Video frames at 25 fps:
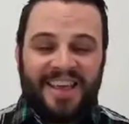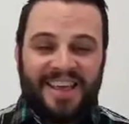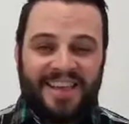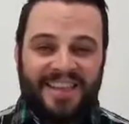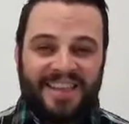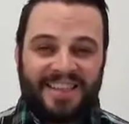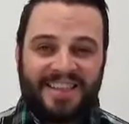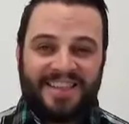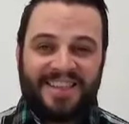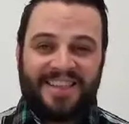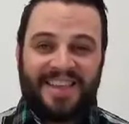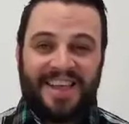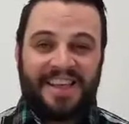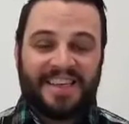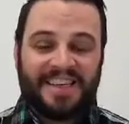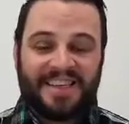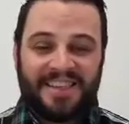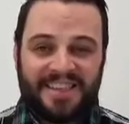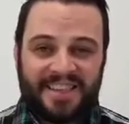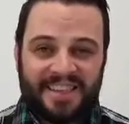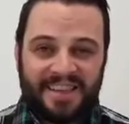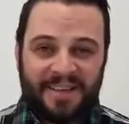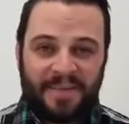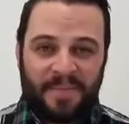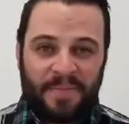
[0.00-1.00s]

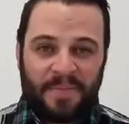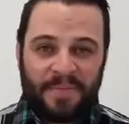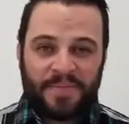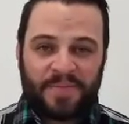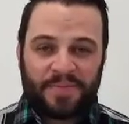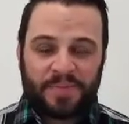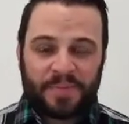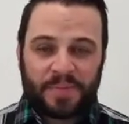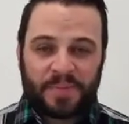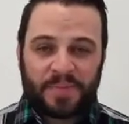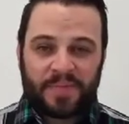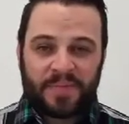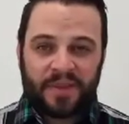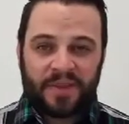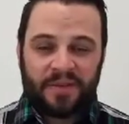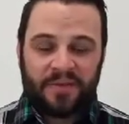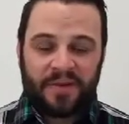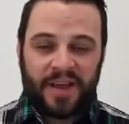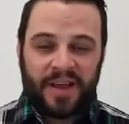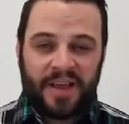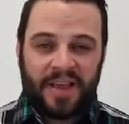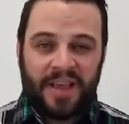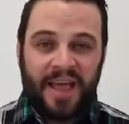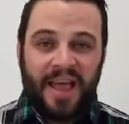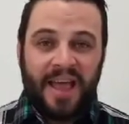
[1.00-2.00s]
exist,
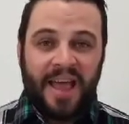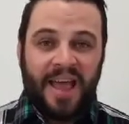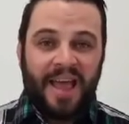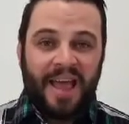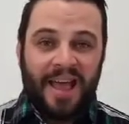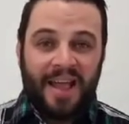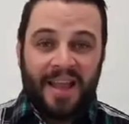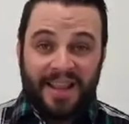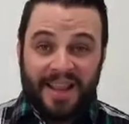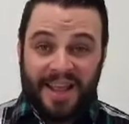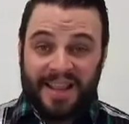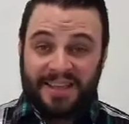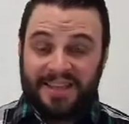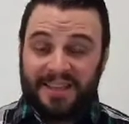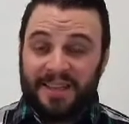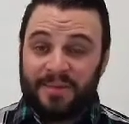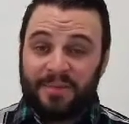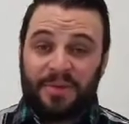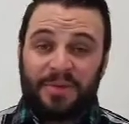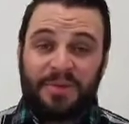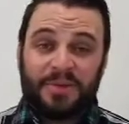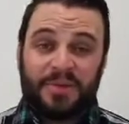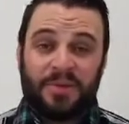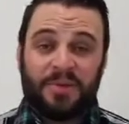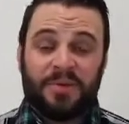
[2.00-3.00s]
right? That's
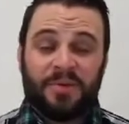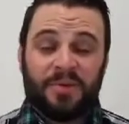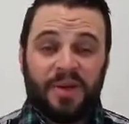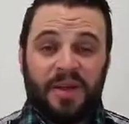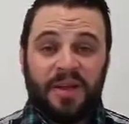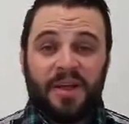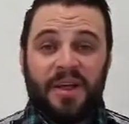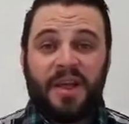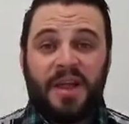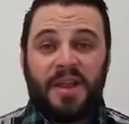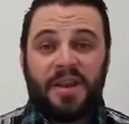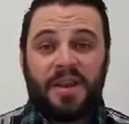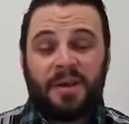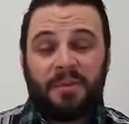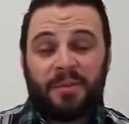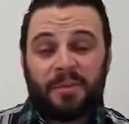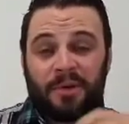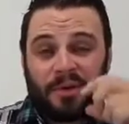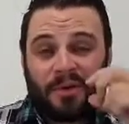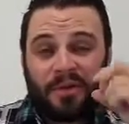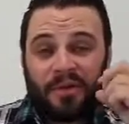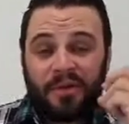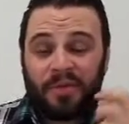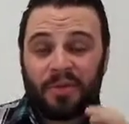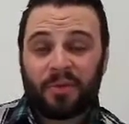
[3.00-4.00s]
number two.
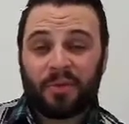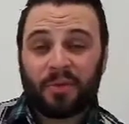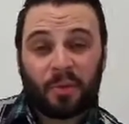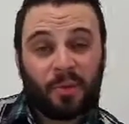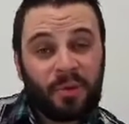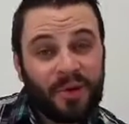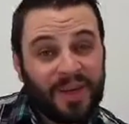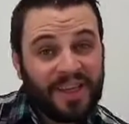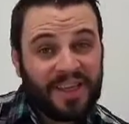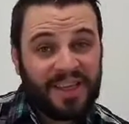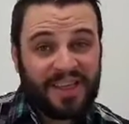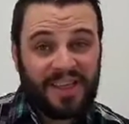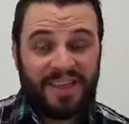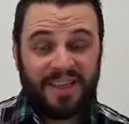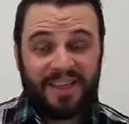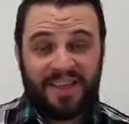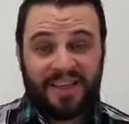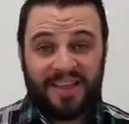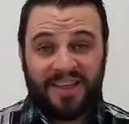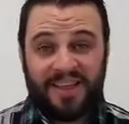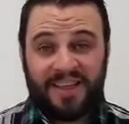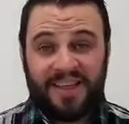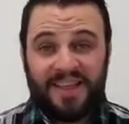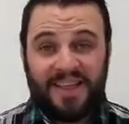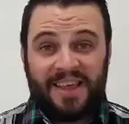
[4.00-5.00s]
Number three
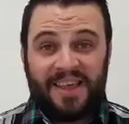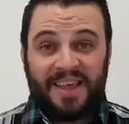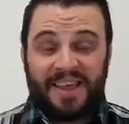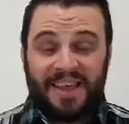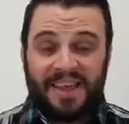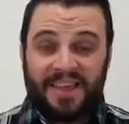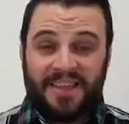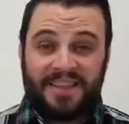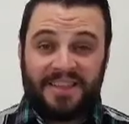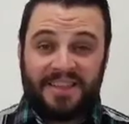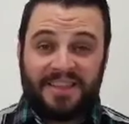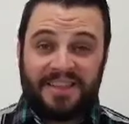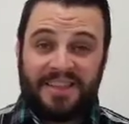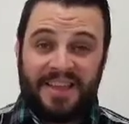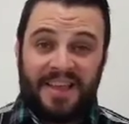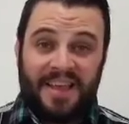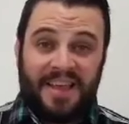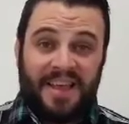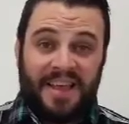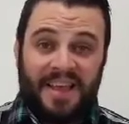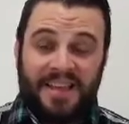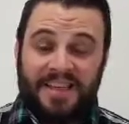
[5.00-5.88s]
is